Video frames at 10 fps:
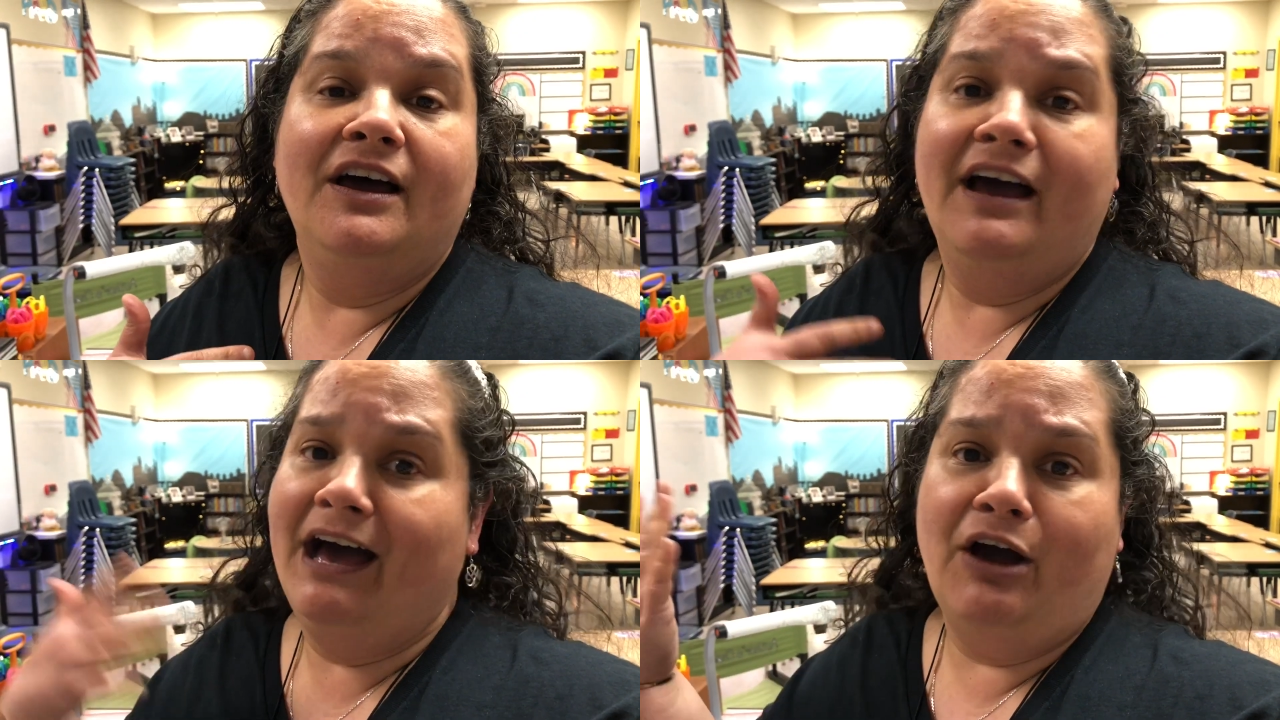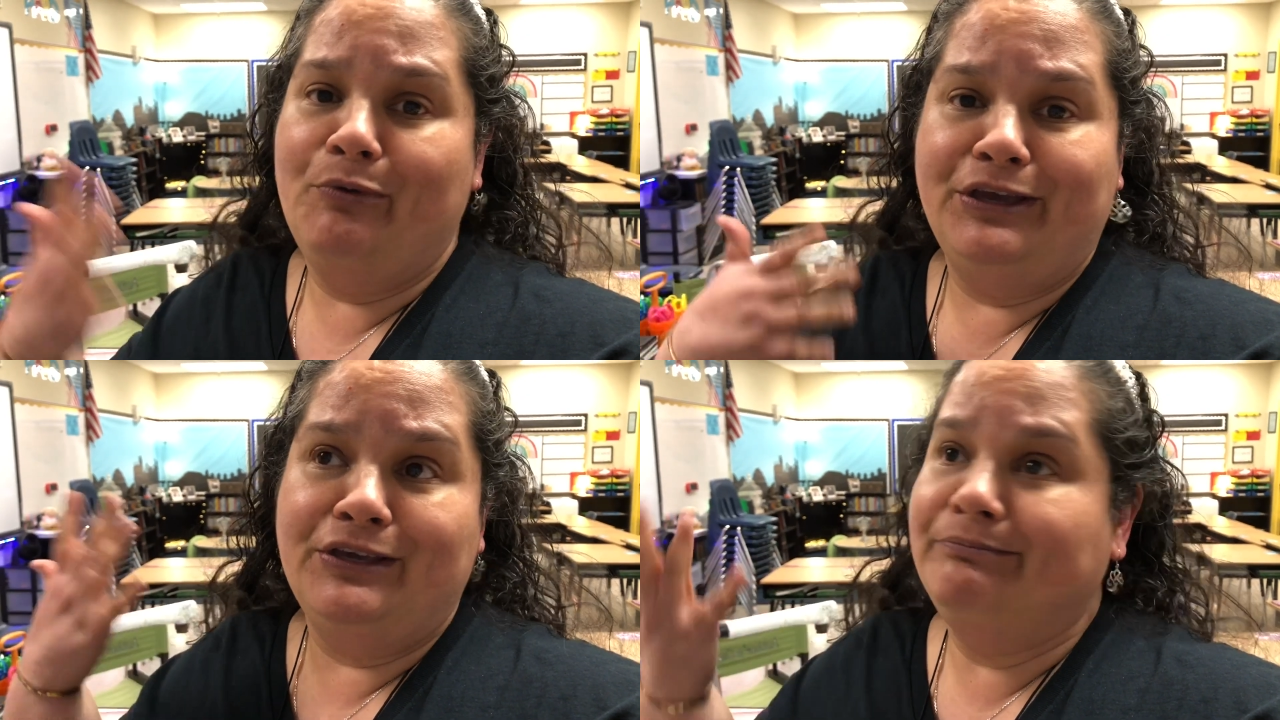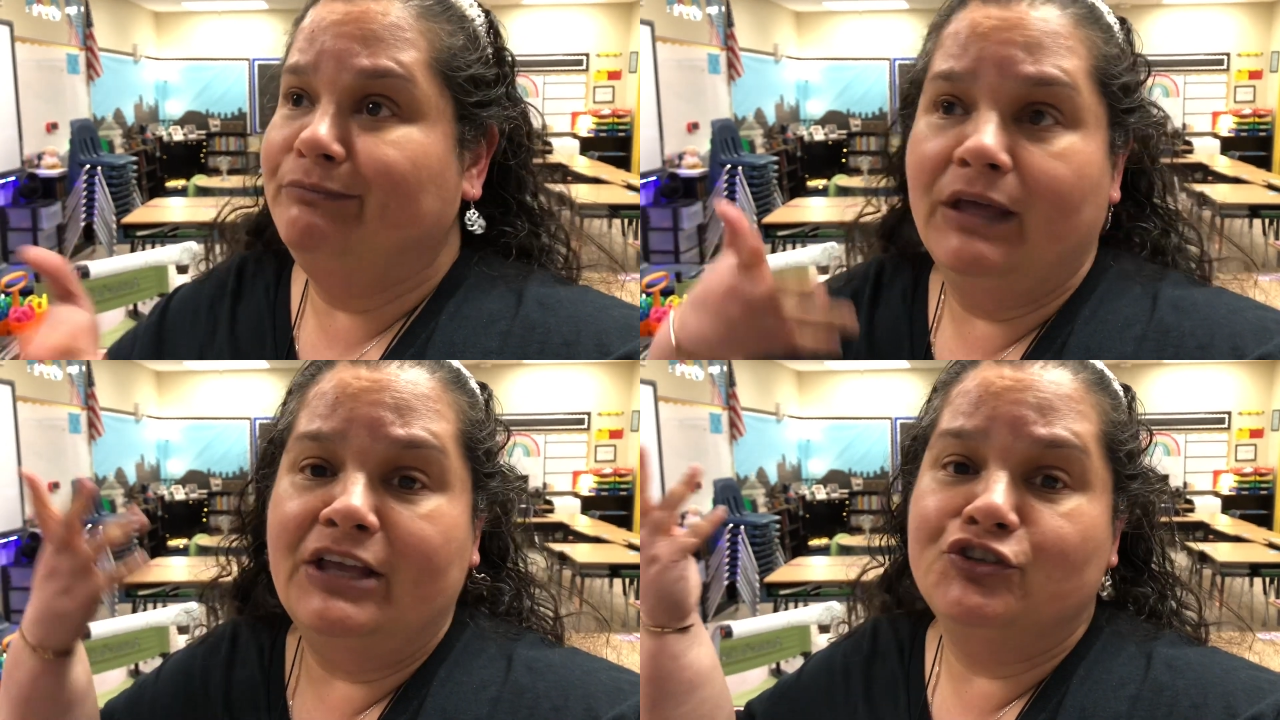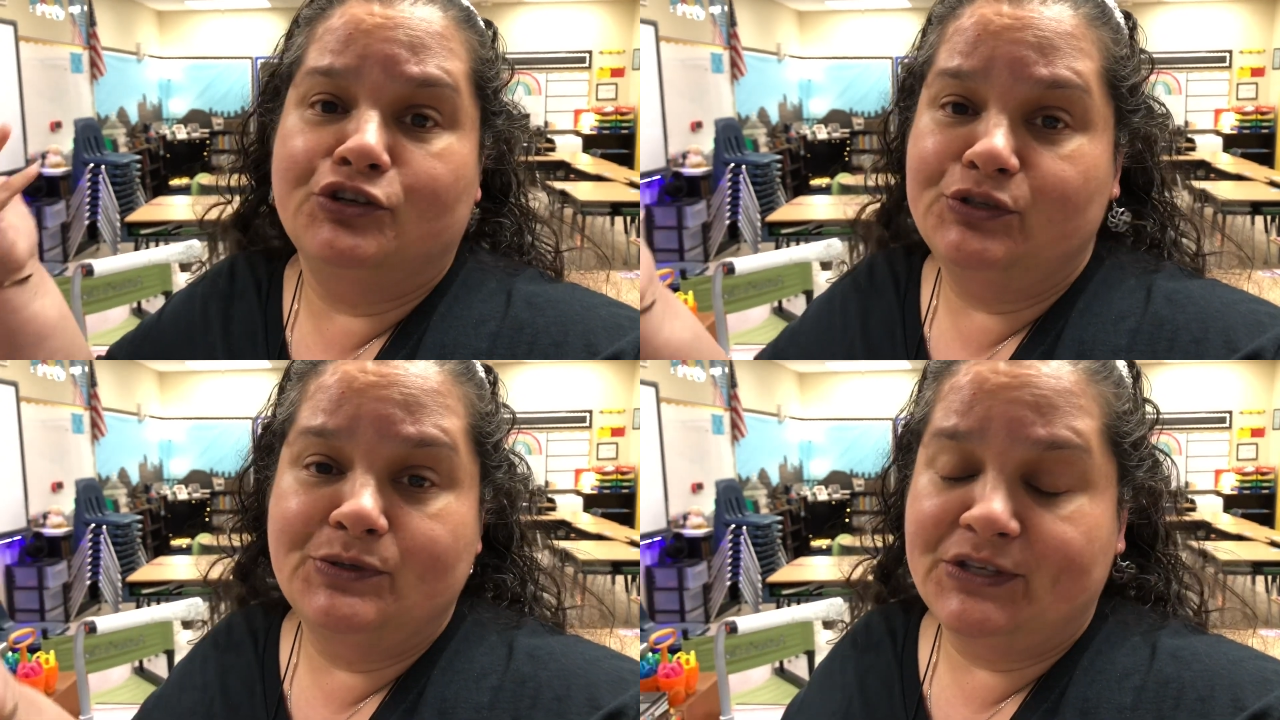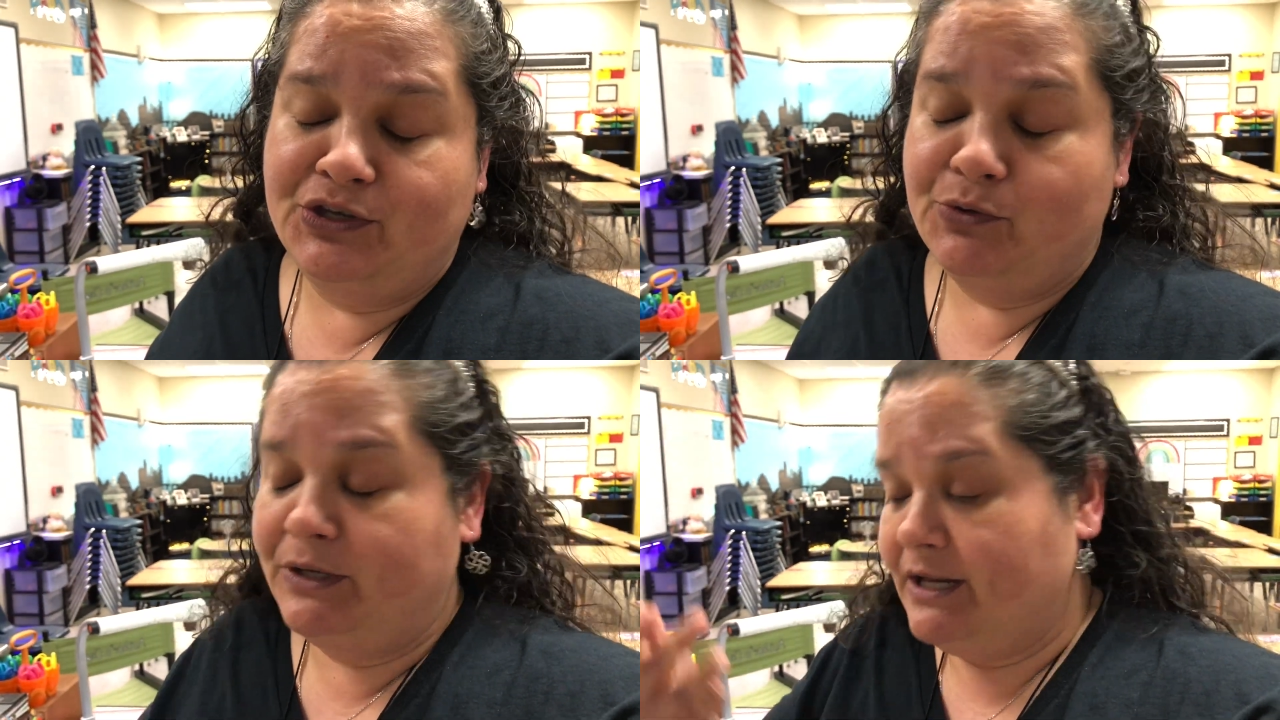how we introduce a
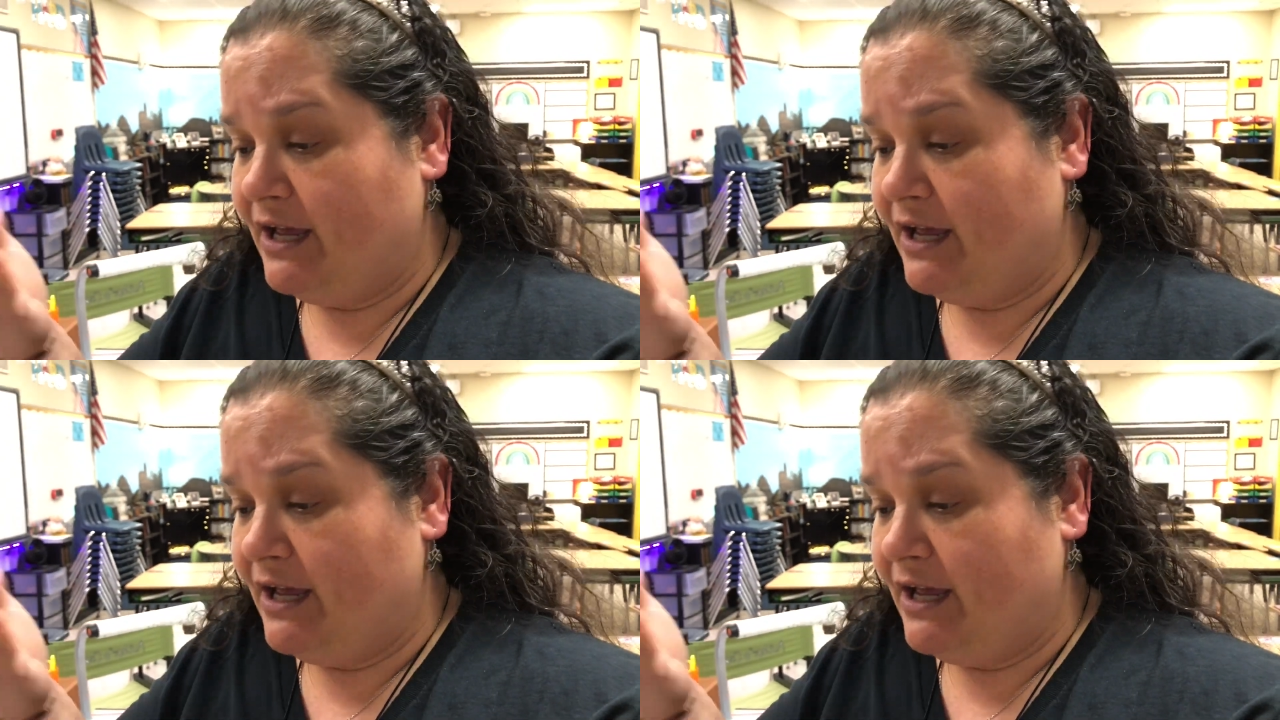unit